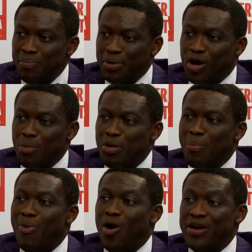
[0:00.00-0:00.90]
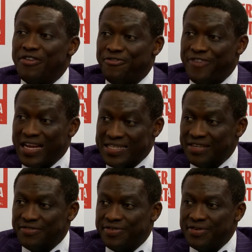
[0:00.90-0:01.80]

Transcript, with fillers: becoming more effective